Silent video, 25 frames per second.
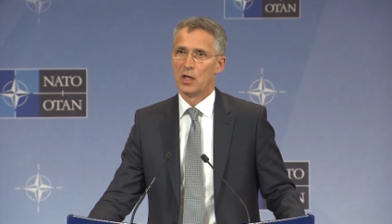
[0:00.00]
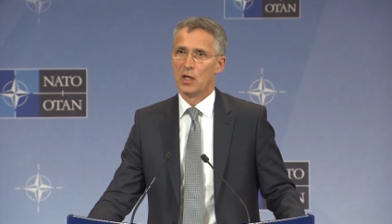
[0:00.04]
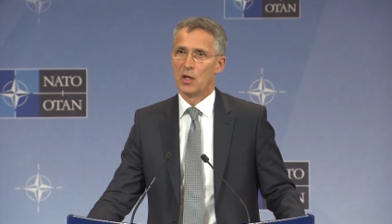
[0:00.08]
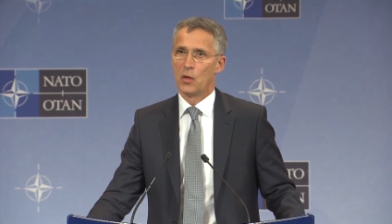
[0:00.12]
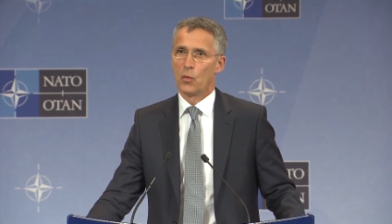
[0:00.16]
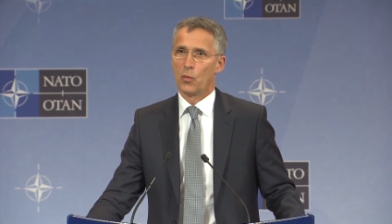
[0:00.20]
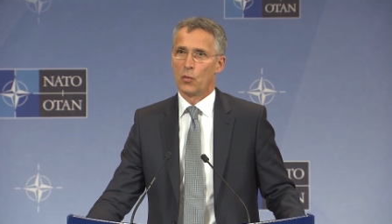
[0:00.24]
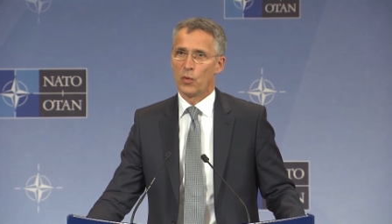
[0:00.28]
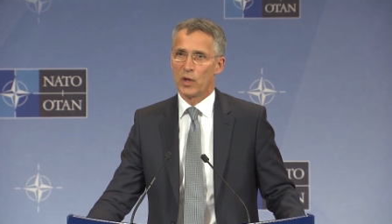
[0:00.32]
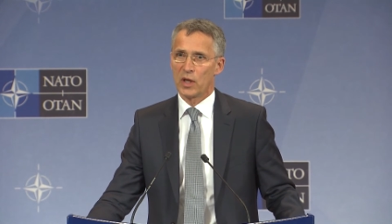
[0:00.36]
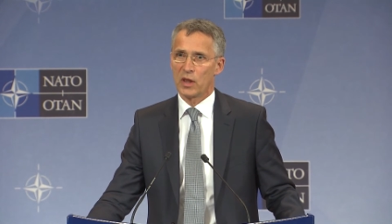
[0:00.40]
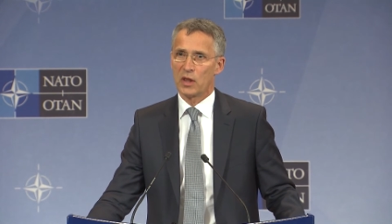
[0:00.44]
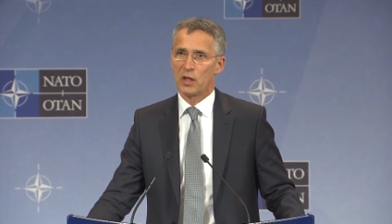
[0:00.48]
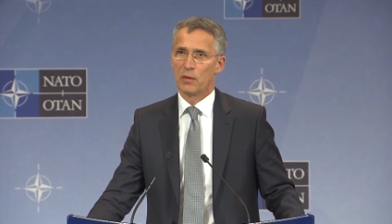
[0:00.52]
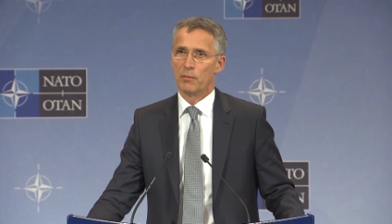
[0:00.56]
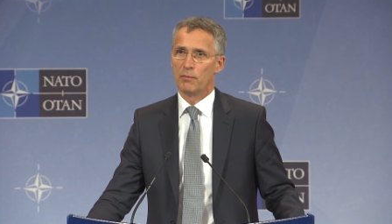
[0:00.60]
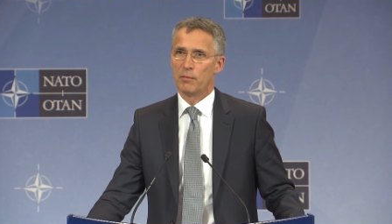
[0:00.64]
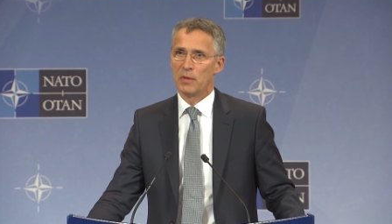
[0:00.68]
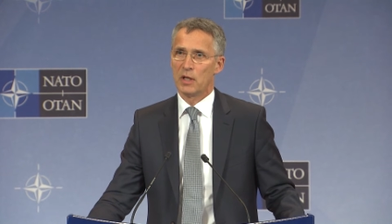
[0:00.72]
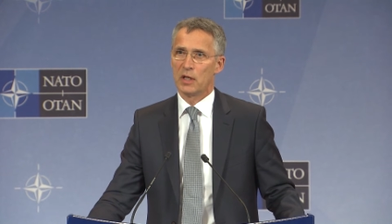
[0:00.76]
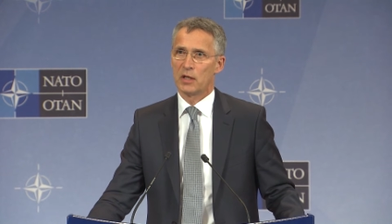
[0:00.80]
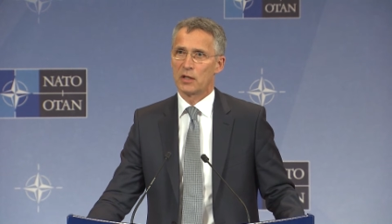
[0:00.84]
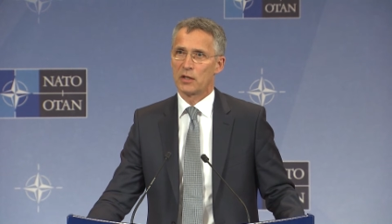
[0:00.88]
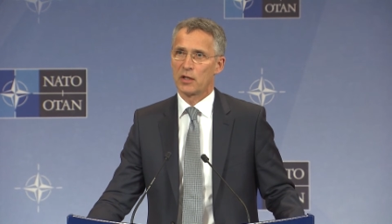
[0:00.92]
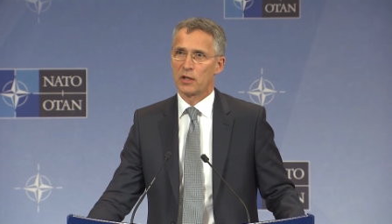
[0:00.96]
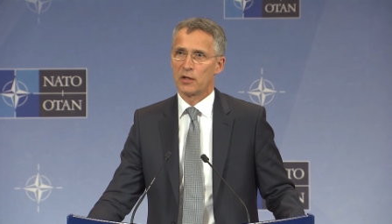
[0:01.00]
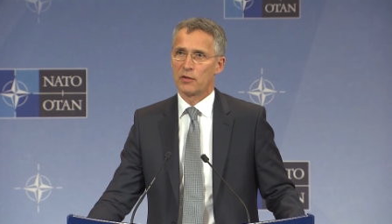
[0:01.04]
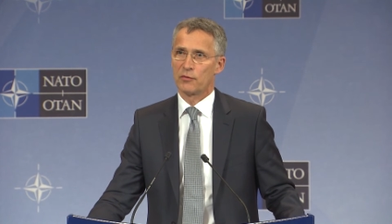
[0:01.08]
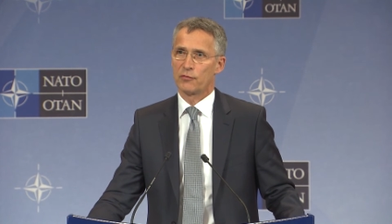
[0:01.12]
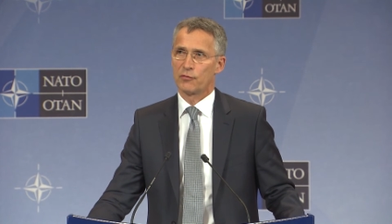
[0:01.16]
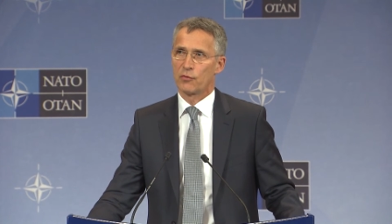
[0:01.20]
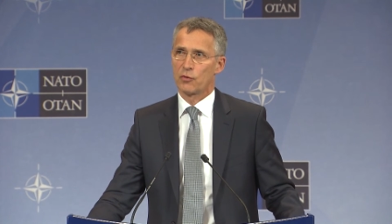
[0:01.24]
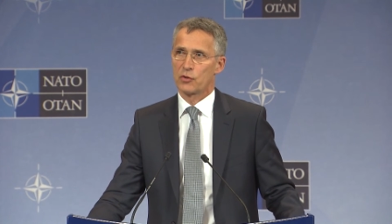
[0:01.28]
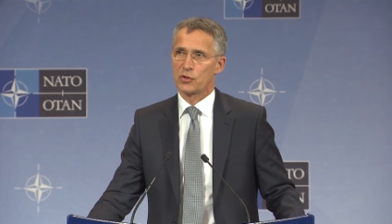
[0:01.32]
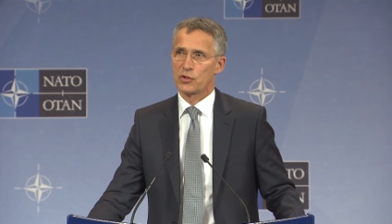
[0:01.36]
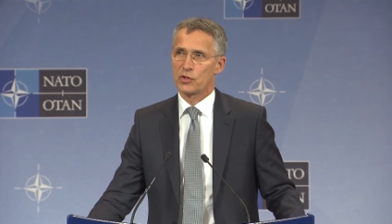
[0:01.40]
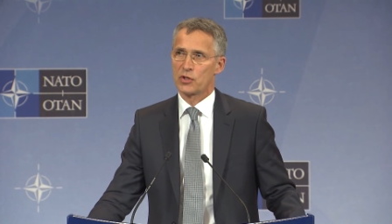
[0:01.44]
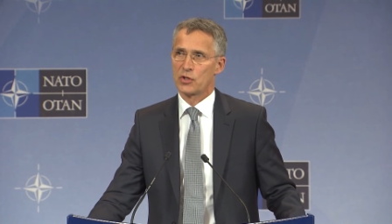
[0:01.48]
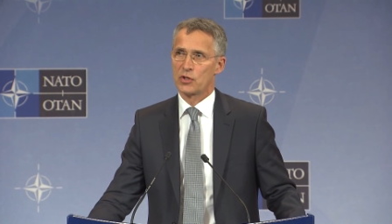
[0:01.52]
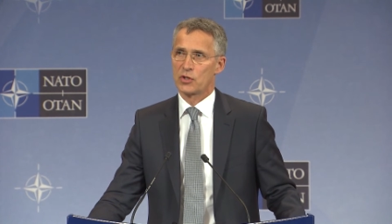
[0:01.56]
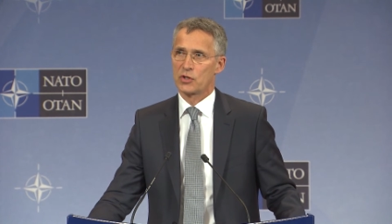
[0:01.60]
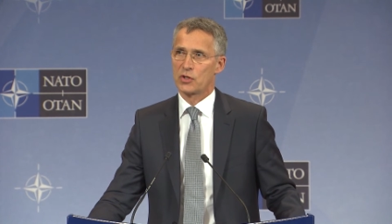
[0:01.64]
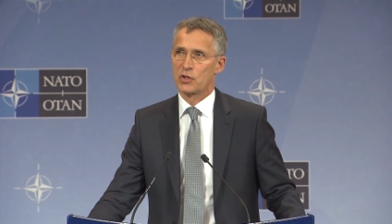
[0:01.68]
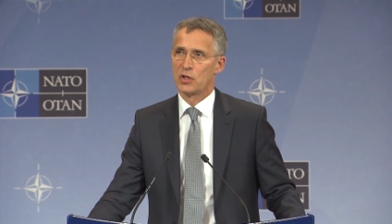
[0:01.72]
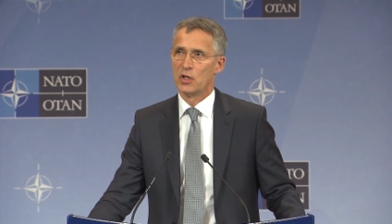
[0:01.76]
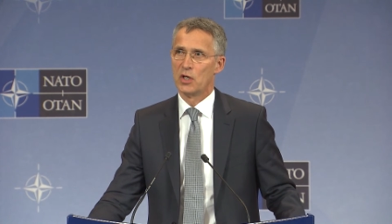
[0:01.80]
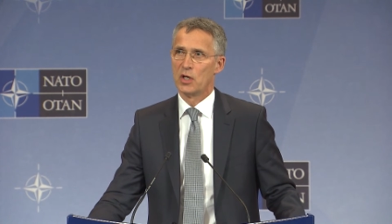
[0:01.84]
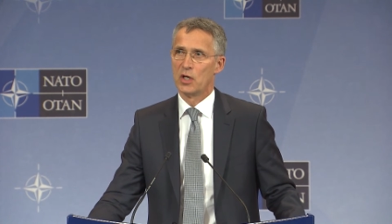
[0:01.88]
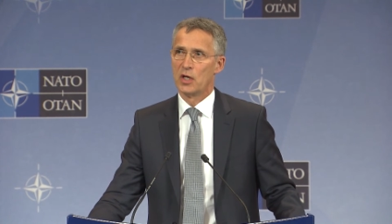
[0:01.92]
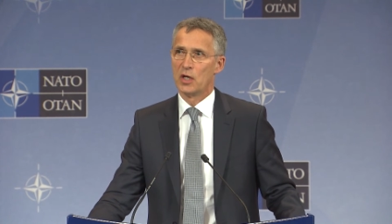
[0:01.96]
with military
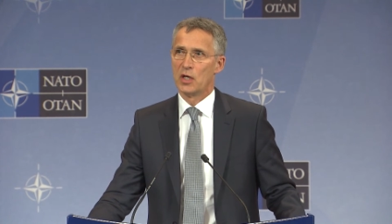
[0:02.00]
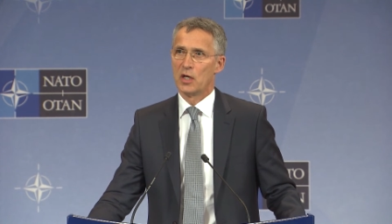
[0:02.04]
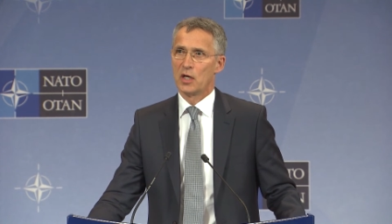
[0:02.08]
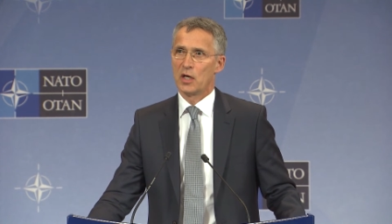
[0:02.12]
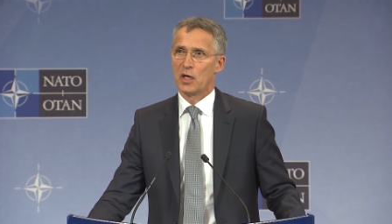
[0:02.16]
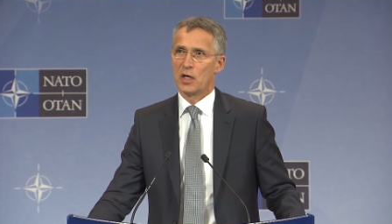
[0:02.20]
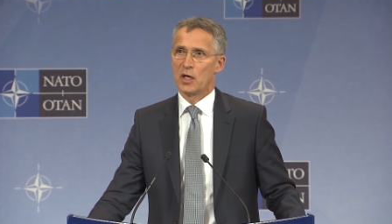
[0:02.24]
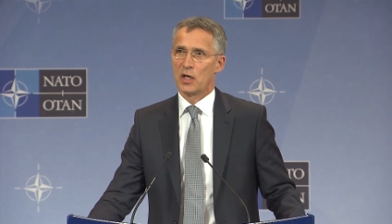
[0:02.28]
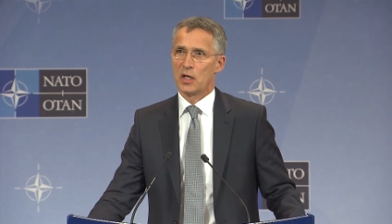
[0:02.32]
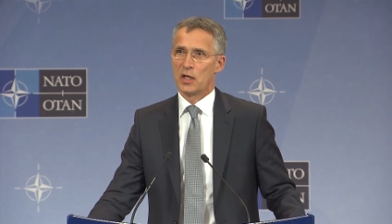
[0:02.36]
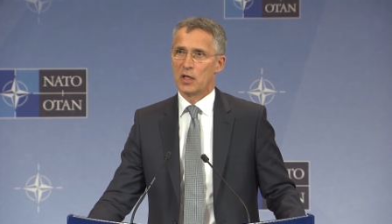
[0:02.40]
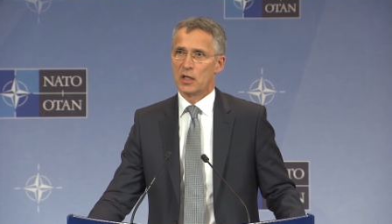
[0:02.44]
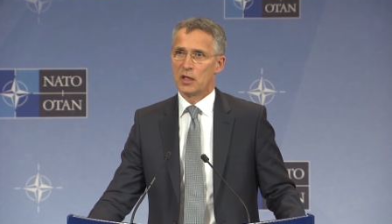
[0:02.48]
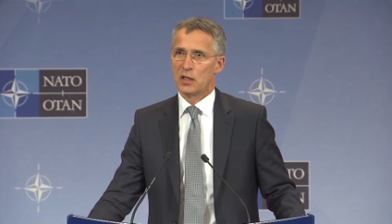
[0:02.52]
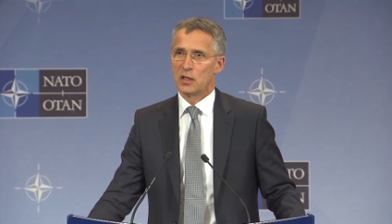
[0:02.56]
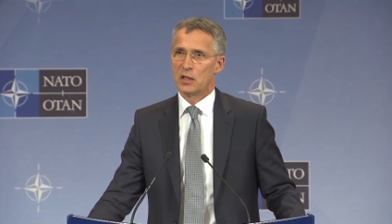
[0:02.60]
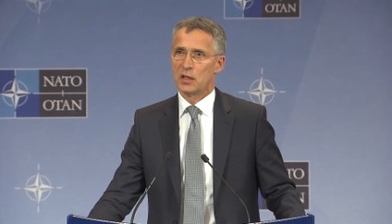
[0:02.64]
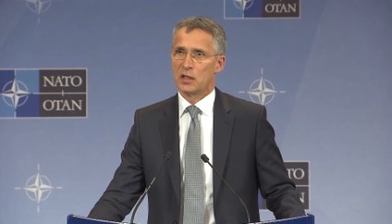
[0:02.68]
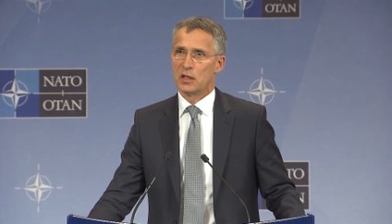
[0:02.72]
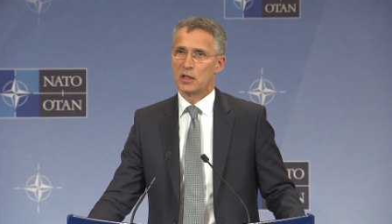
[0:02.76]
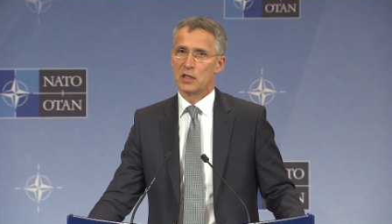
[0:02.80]
forces in the